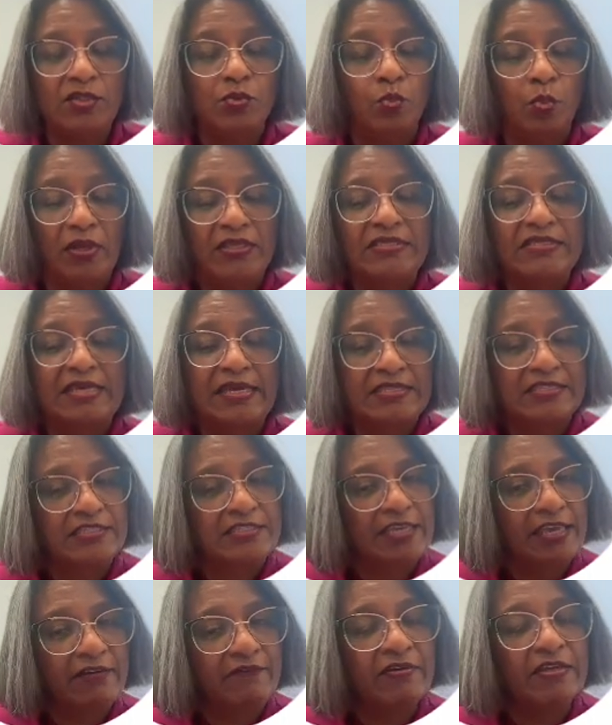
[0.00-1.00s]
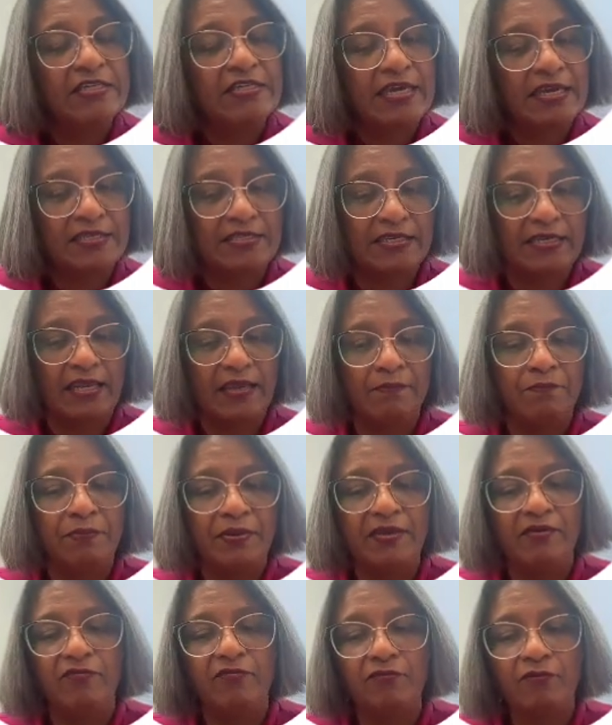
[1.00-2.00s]
once I save it as an
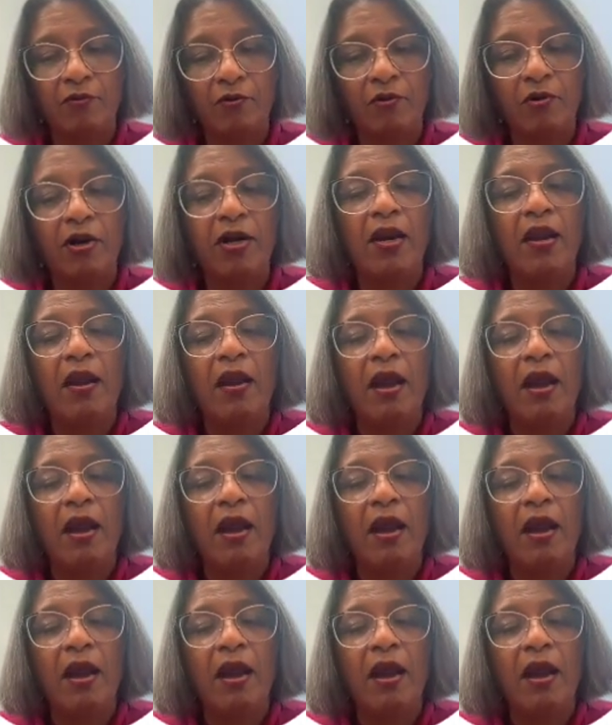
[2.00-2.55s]
MP4,